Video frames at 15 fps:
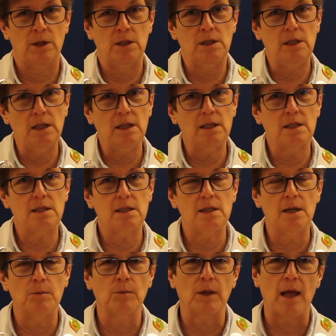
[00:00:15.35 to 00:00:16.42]
the Deek
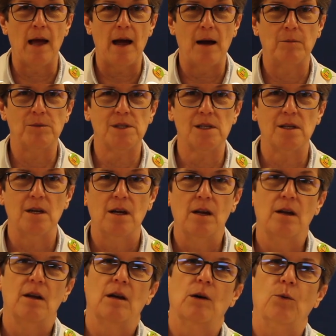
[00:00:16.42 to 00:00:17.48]
STEM Labs.
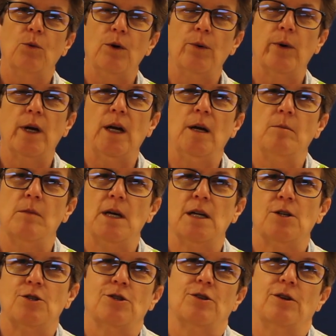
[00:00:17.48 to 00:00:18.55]
We wanted to
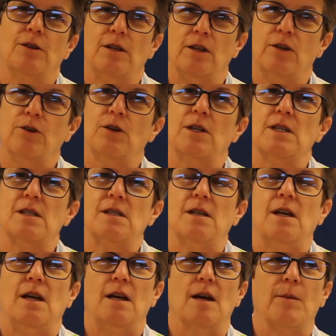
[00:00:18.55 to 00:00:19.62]
make sure that you could
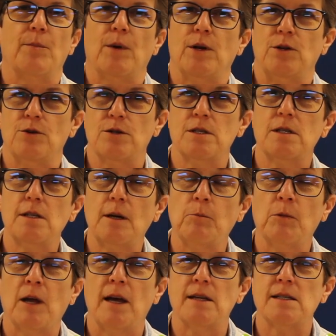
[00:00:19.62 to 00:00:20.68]
stay up on your
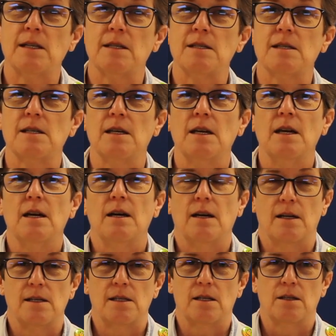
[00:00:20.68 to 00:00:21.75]
STEM lessons.
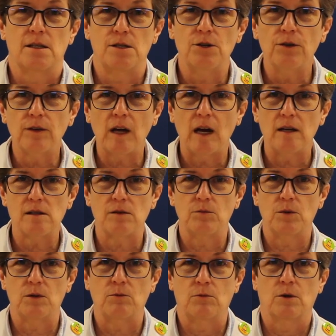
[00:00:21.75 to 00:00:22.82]
And since you guys have
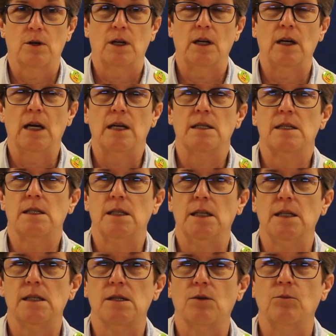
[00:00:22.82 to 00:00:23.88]
been working on
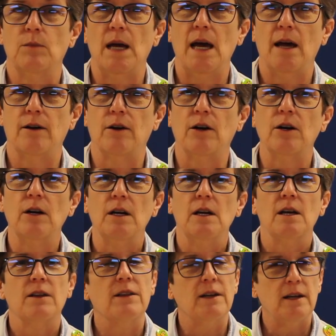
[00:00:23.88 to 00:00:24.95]
states of matter,
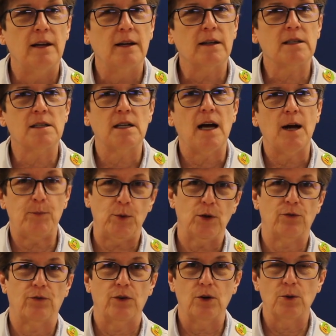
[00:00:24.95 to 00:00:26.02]
the next
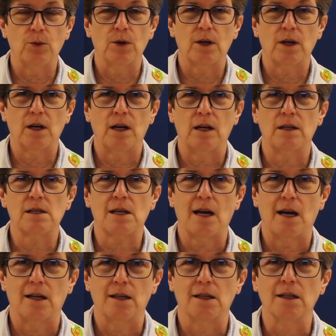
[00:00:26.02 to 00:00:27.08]
topic for you to work on is
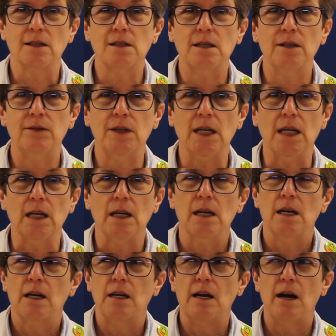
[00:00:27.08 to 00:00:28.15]
conductivity.
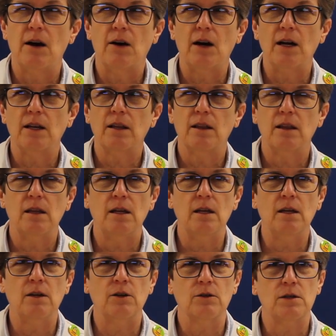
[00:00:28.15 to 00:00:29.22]
Now, I
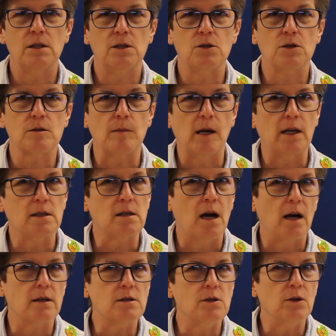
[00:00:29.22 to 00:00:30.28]
think your teachers might have
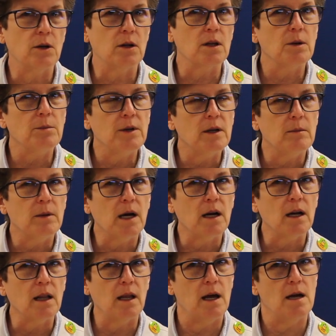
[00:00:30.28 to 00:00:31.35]
talked to you a little bit
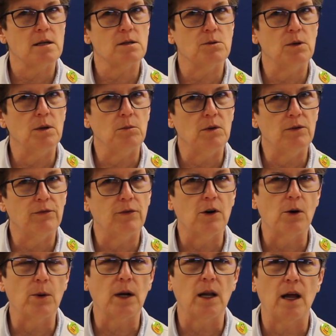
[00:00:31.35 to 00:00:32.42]
about it last week
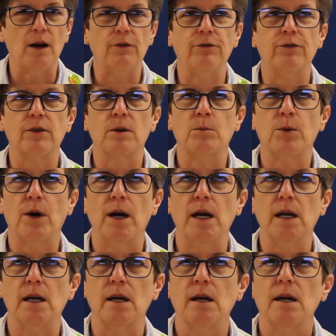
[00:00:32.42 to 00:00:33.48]
before we left for the
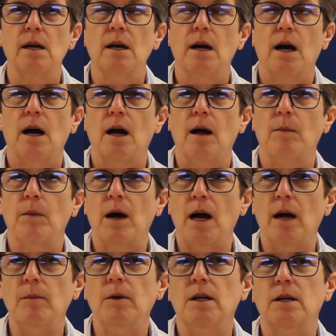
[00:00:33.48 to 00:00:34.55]
break.
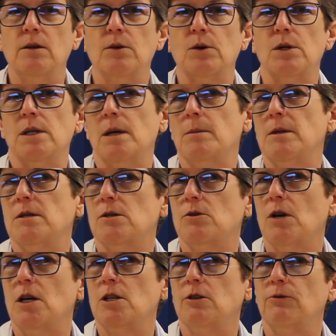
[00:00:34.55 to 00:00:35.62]
I'm going to do a
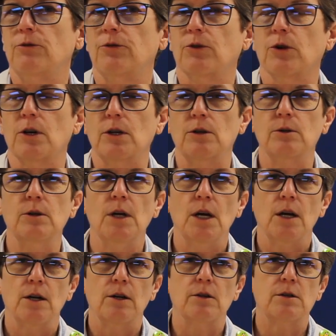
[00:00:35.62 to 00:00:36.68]
demonstration for you.
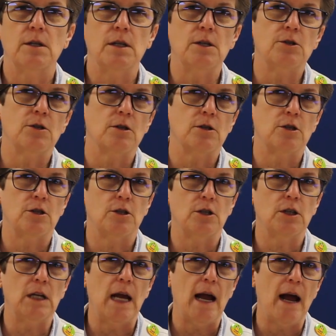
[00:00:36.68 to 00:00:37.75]
Your teachers
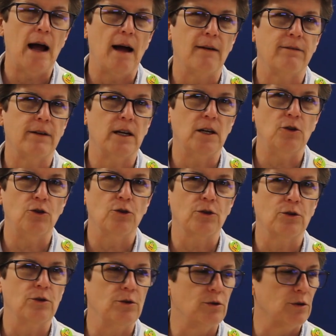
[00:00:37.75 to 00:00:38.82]
should have in your
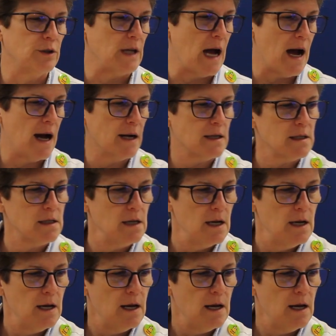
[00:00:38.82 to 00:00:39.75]
Google Docs